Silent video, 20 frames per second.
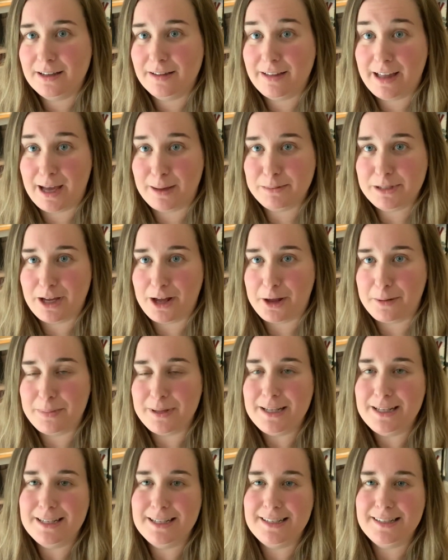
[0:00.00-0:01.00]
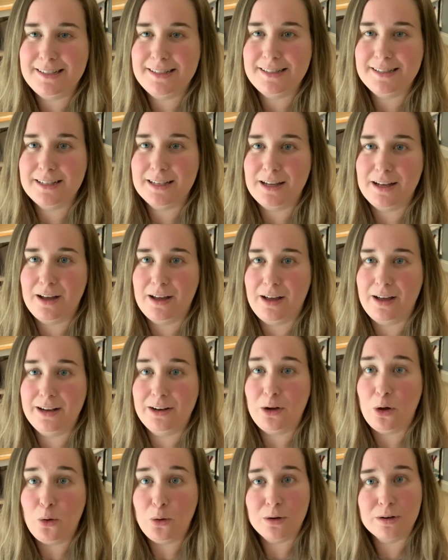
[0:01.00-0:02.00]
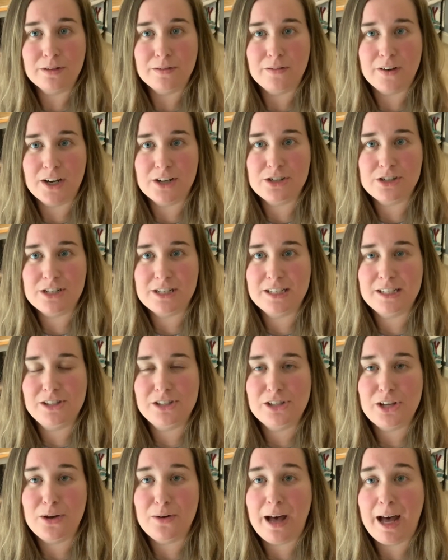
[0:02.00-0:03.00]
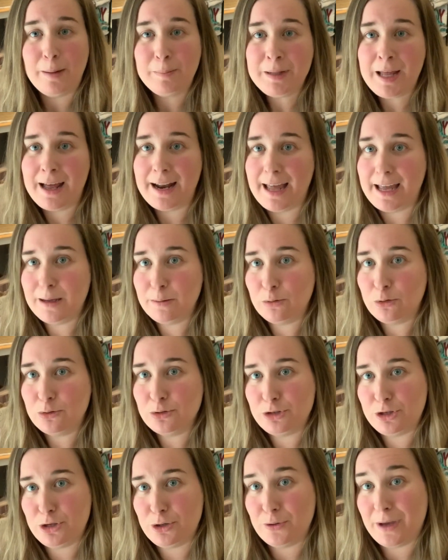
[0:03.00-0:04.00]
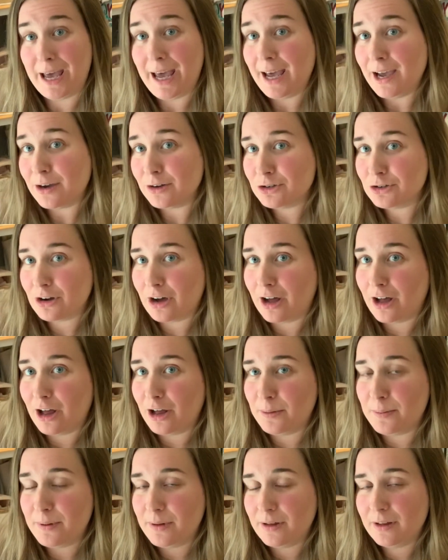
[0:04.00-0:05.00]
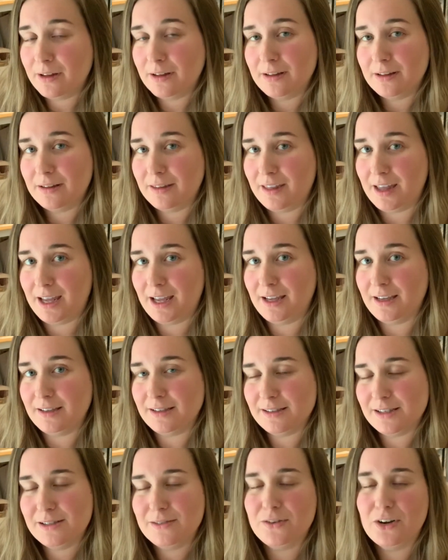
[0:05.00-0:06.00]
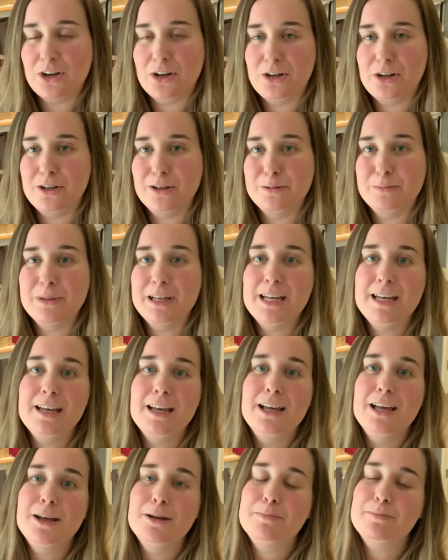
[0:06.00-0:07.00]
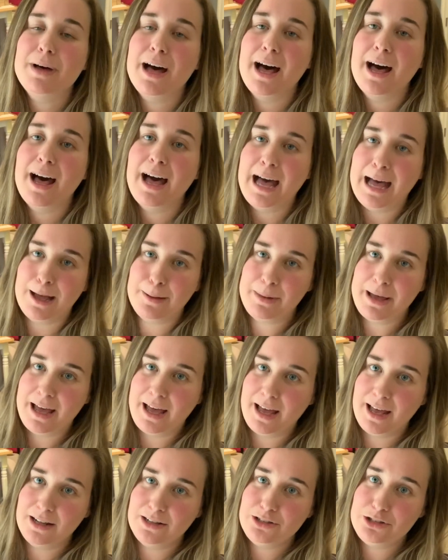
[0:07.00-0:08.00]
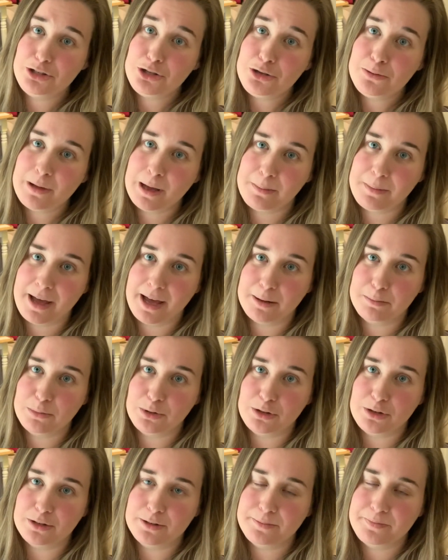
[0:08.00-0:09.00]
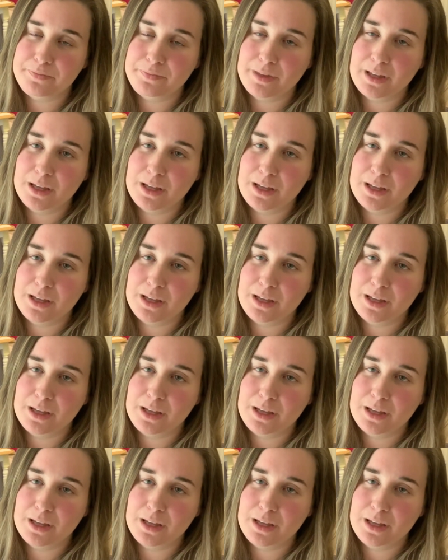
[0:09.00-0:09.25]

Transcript: laptop is an older version, so I'm not able to airdrop things from my iPad to my MacBook,